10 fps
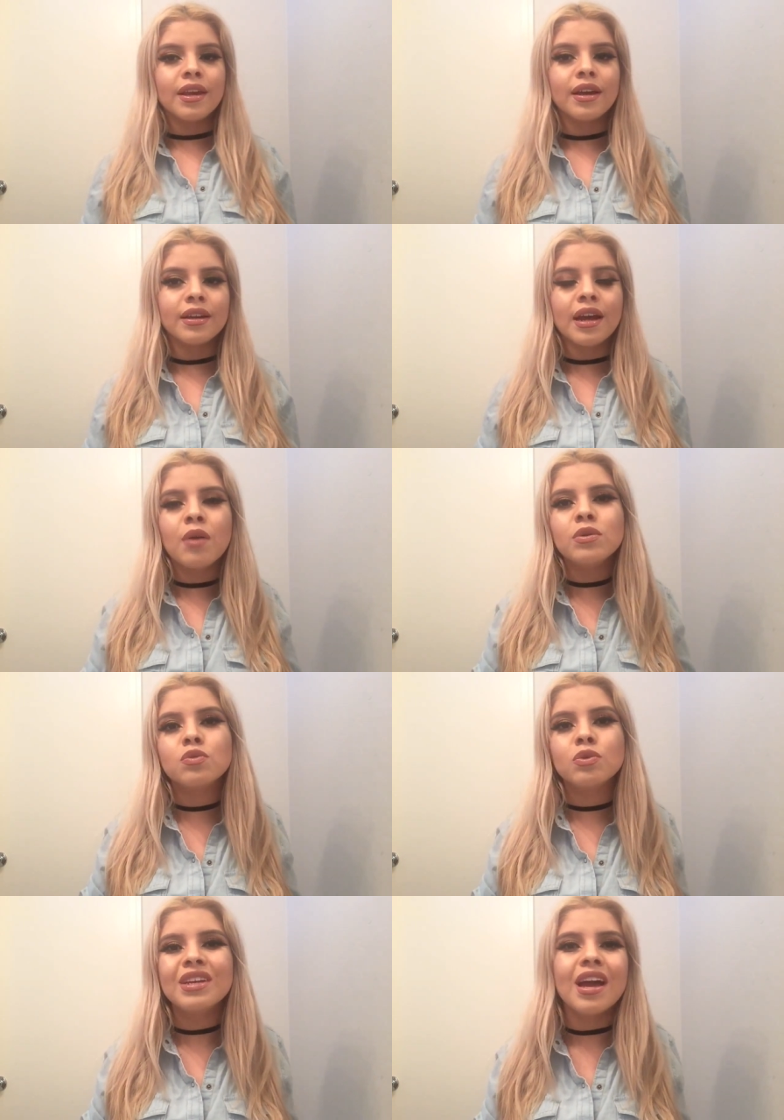and I
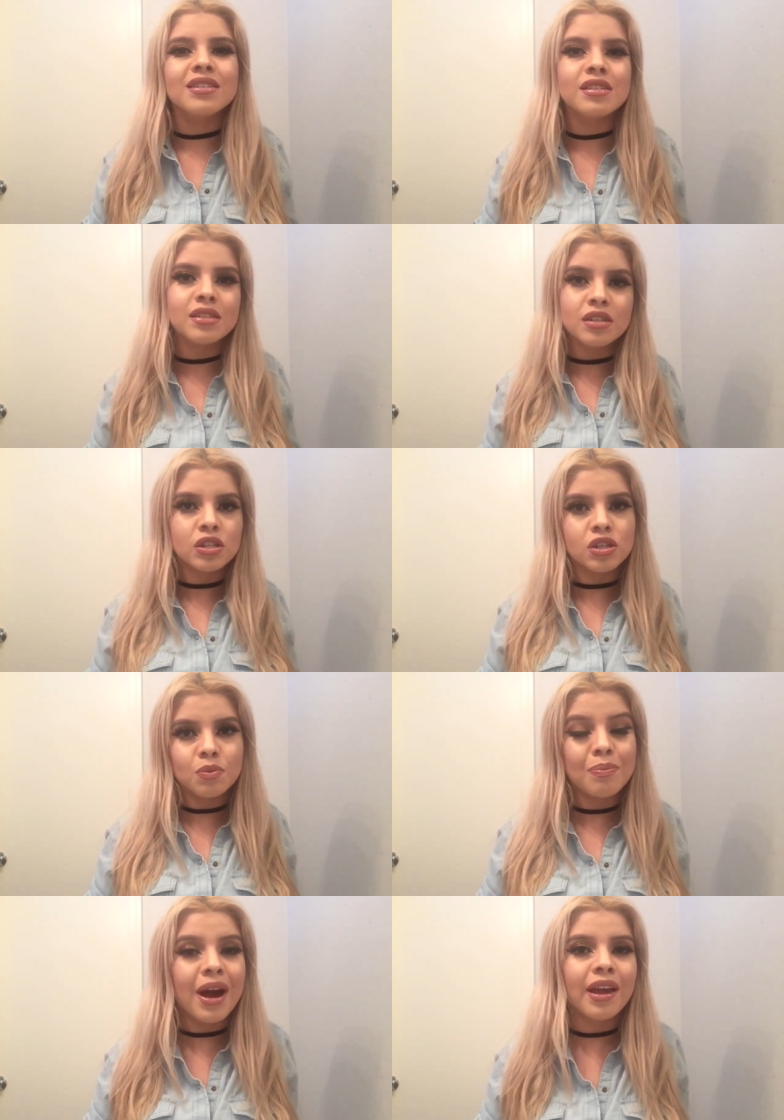was really hesitant to
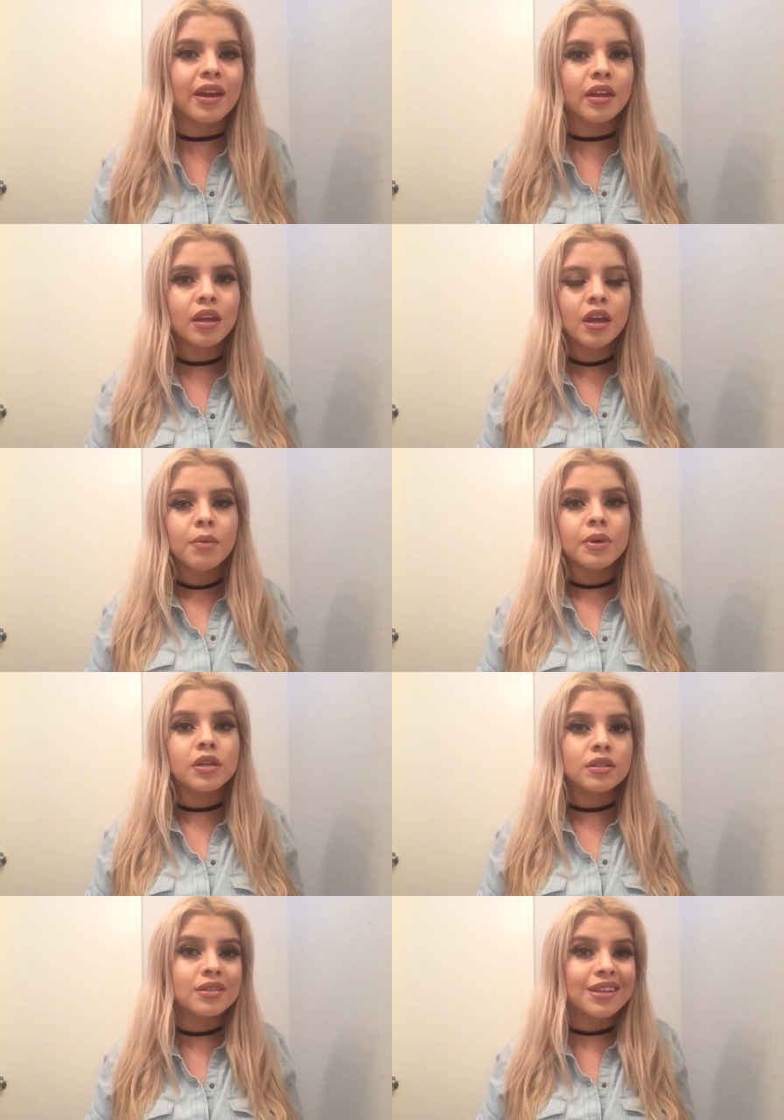buy it
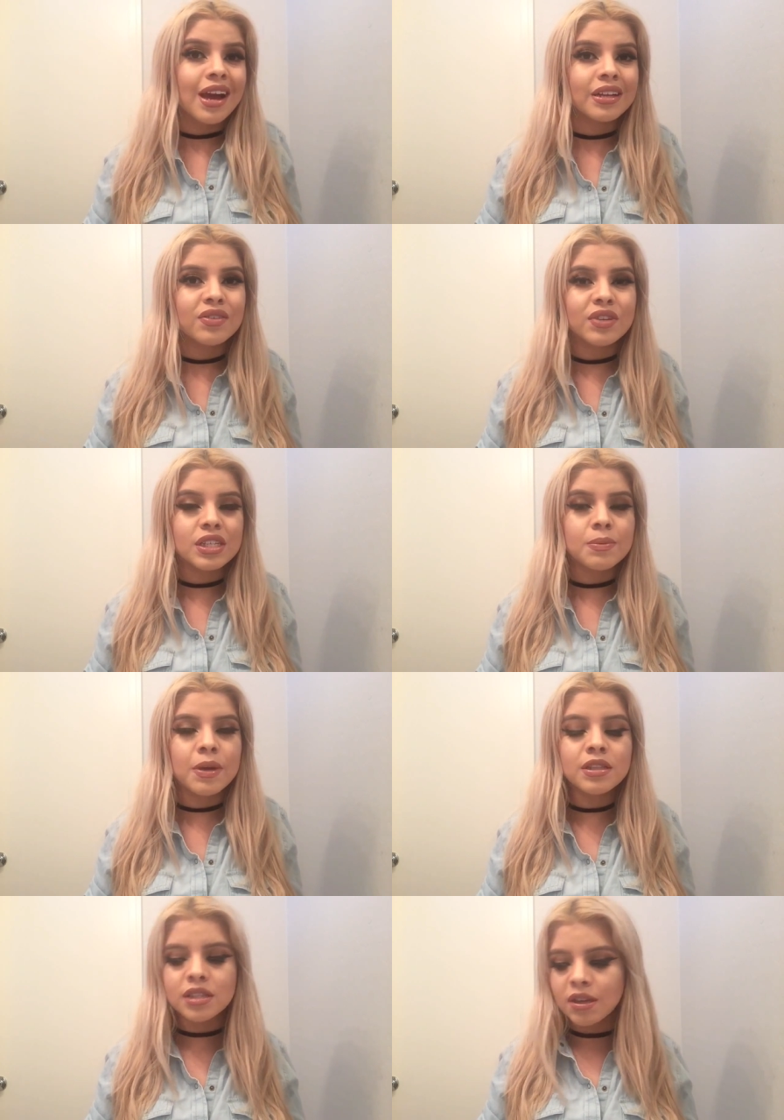because it's kind of
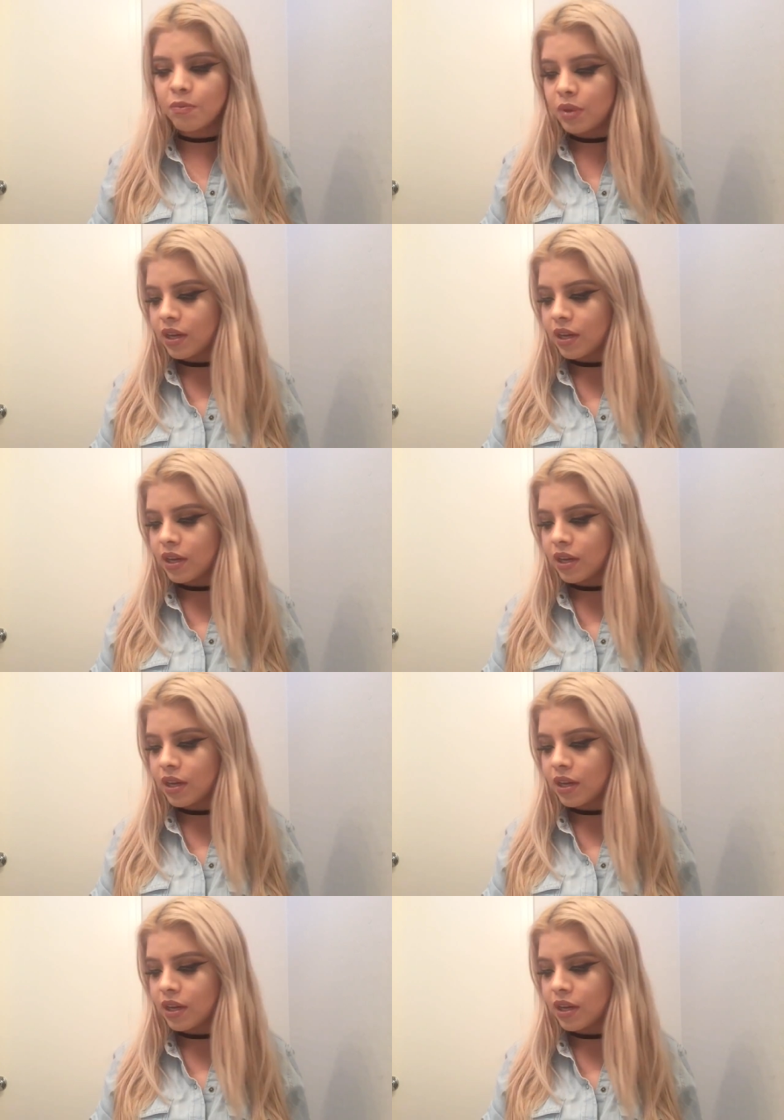expensive,